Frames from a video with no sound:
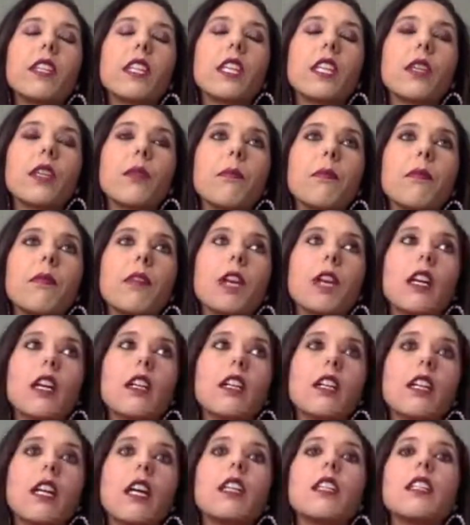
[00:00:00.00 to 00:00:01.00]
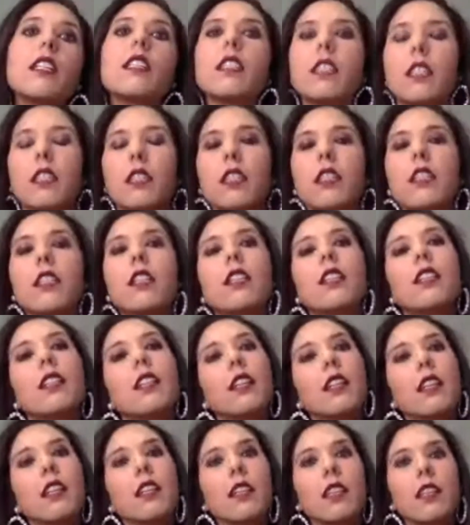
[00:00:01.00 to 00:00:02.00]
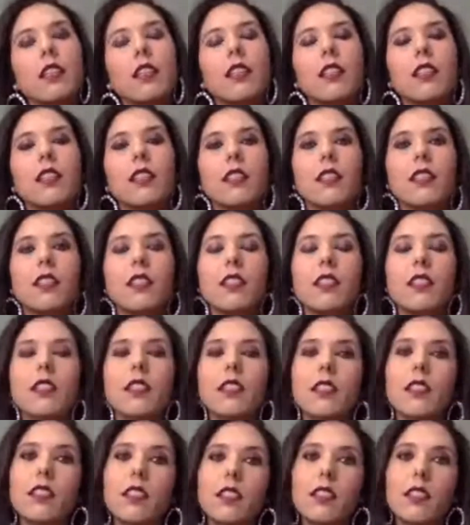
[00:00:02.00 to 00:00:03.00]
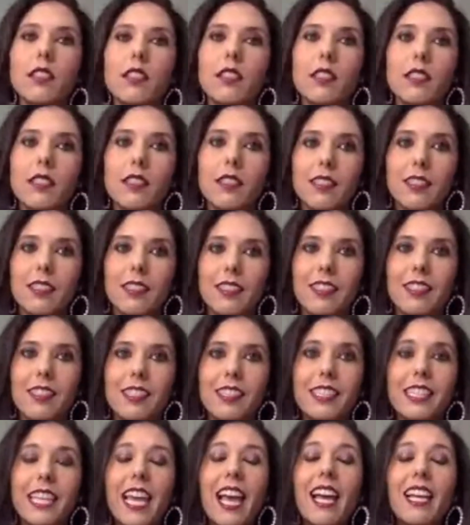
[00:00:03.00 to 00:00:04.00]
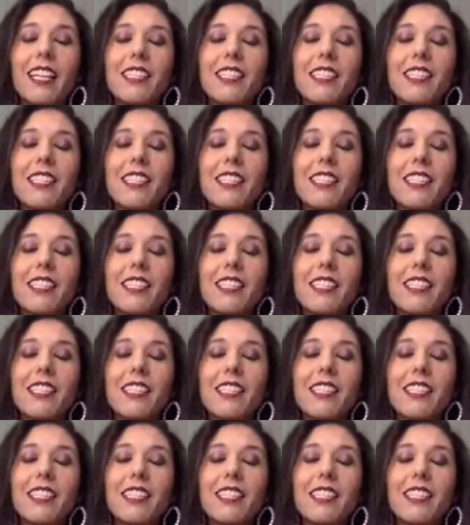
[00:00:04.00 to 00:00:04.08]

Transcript: acting and go back to your studies. You know,